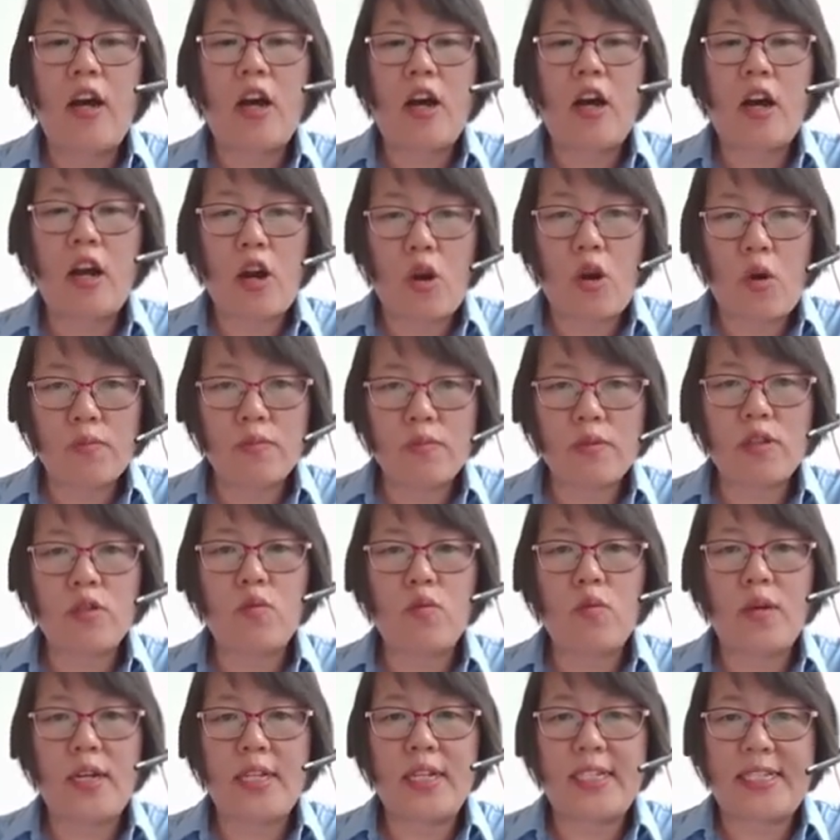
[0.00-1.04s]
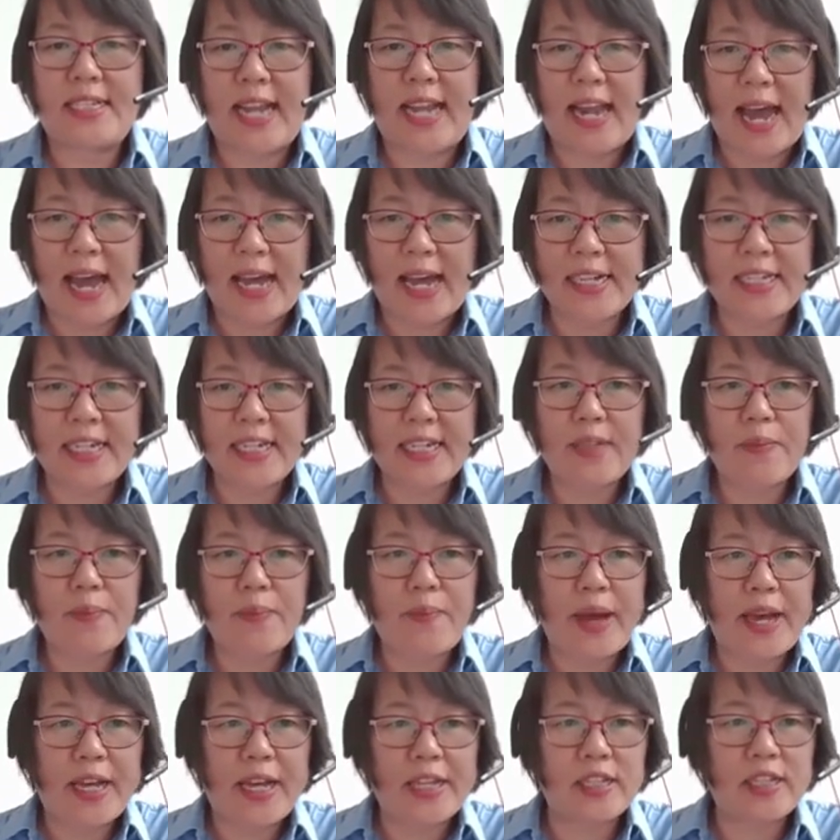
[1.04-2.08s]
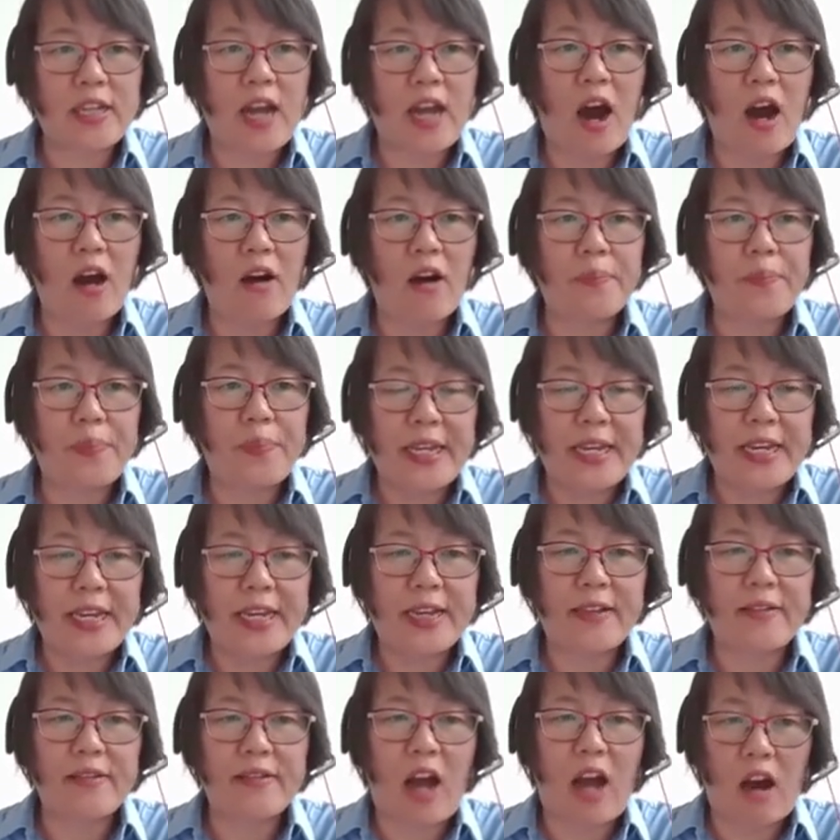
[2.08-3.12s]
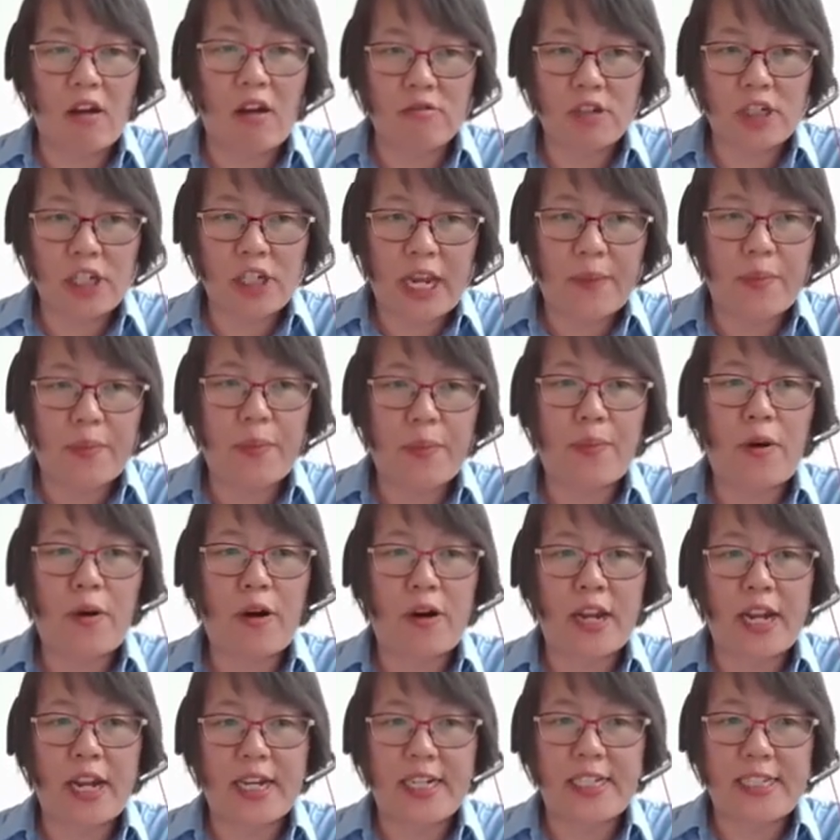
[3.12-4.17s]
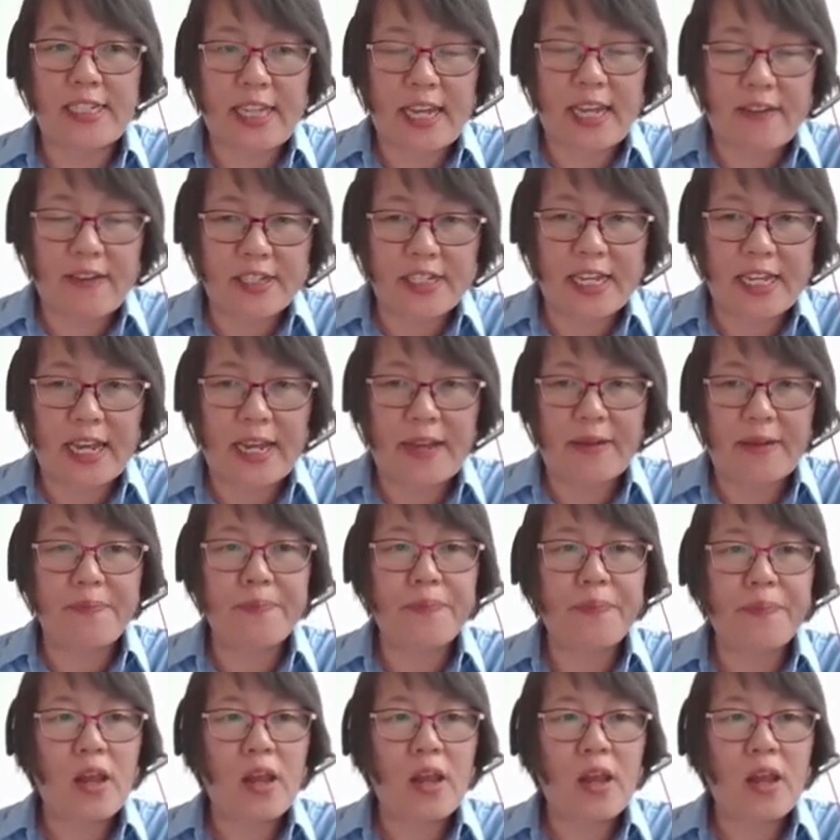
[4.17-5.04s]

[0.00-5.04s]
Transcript: Clones were selected based on Beacon on-chip productivity.